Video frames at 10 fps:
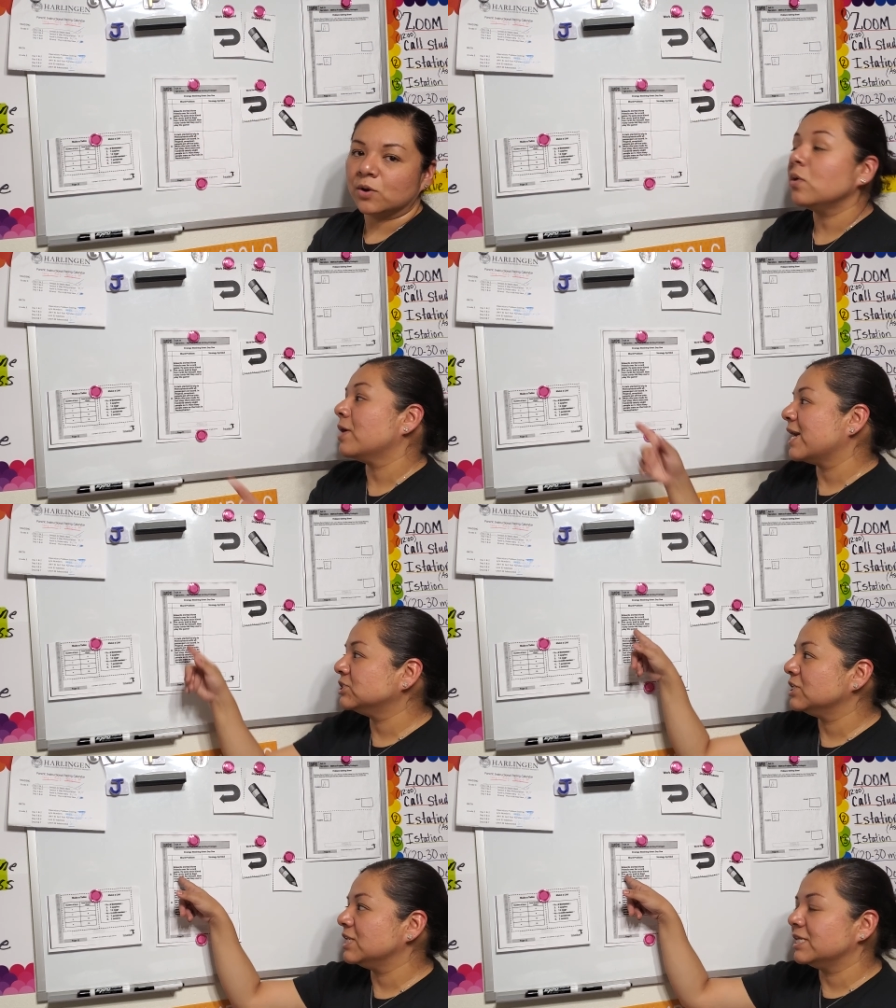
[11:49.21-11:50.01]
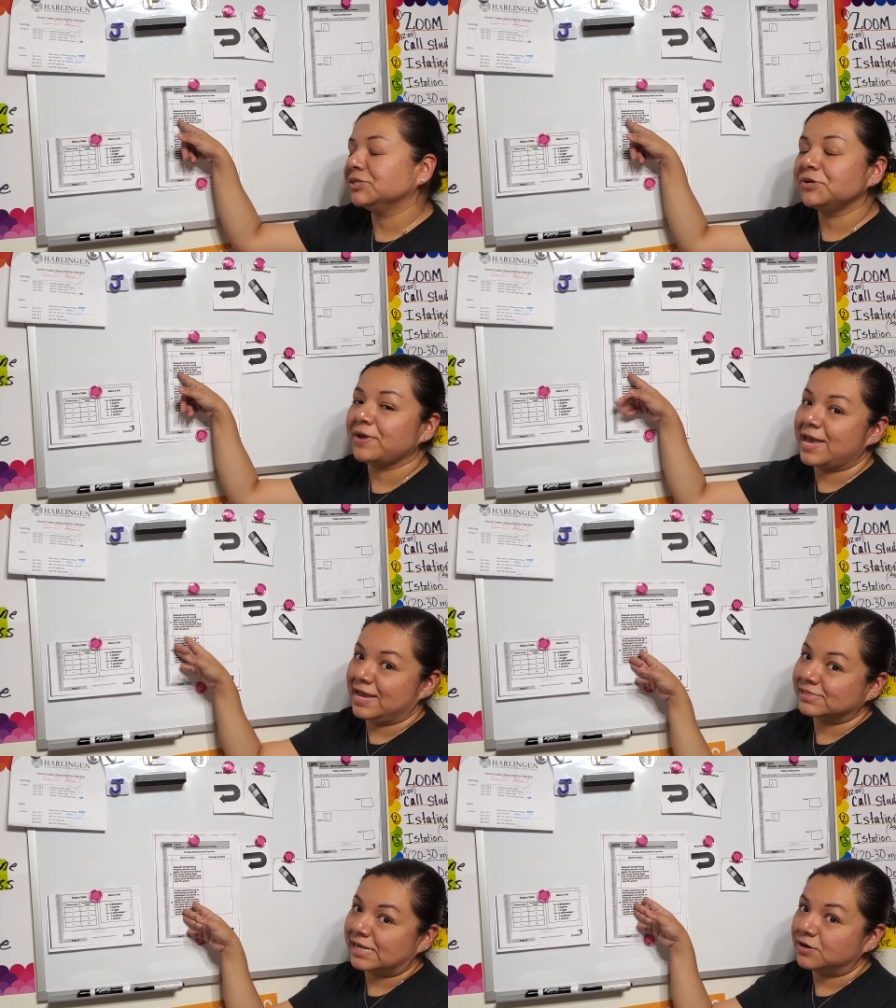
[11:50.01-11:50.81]
Well, actually, let's go to A
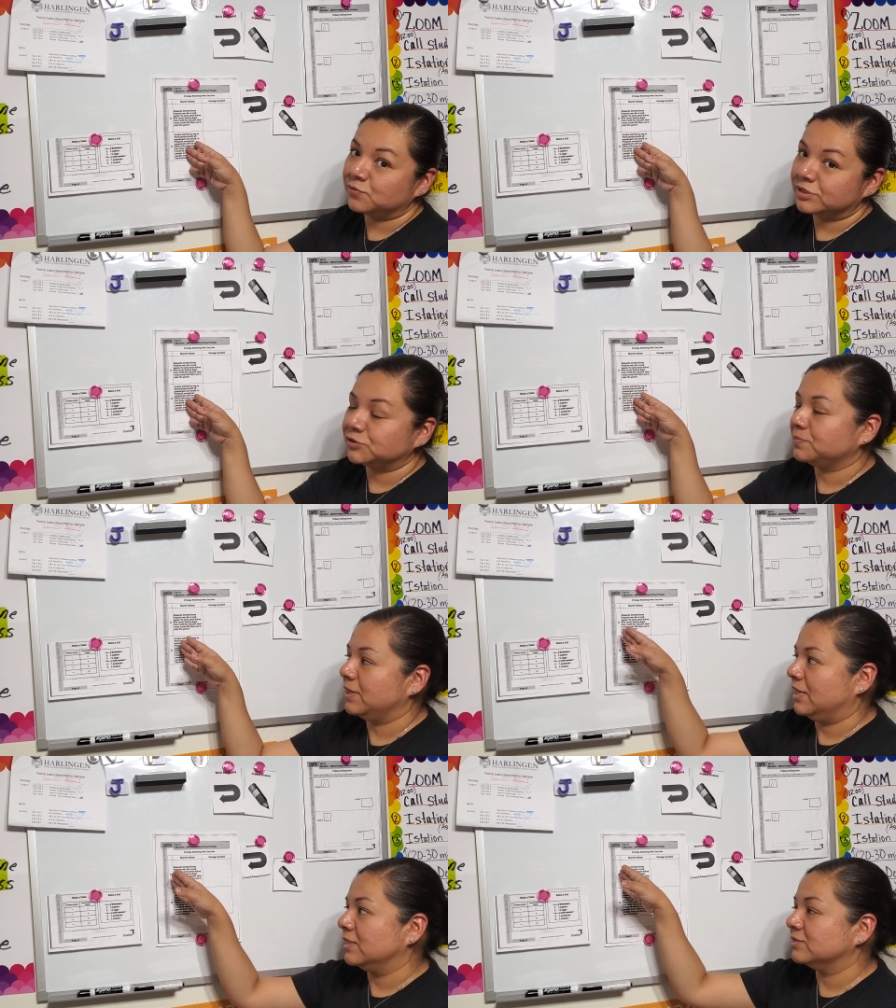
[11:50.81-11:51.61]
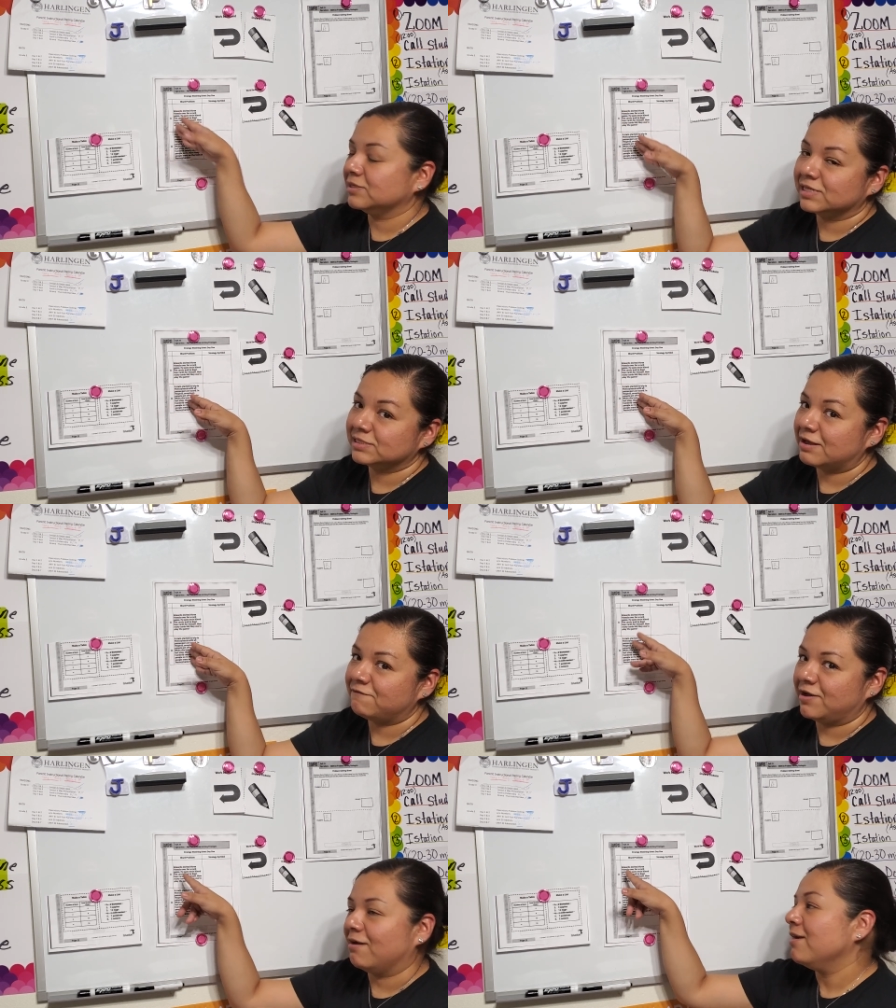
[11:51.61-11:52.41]
because I didn't read you B. That's, that's not
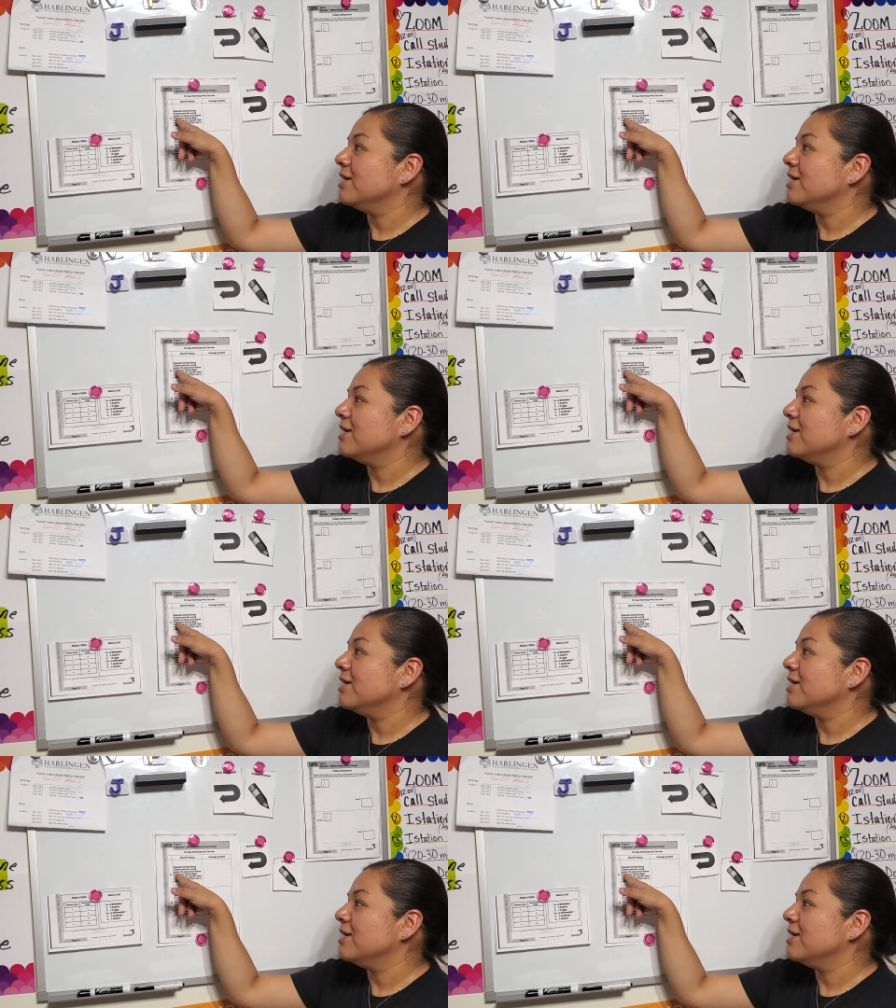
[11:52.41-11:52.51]
fair.